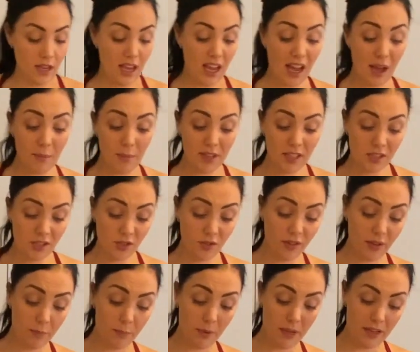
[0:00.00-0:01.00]
I'm gonna do
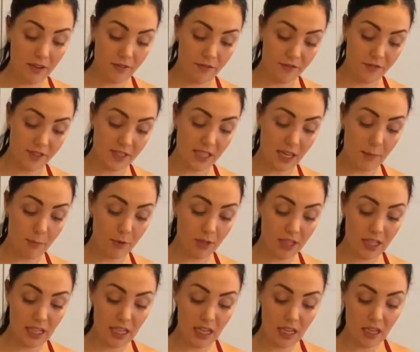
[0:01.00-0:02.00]
the beef
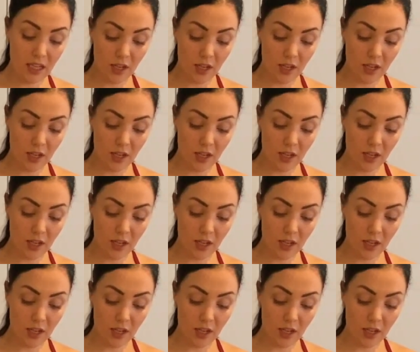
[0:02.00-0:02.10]
separately.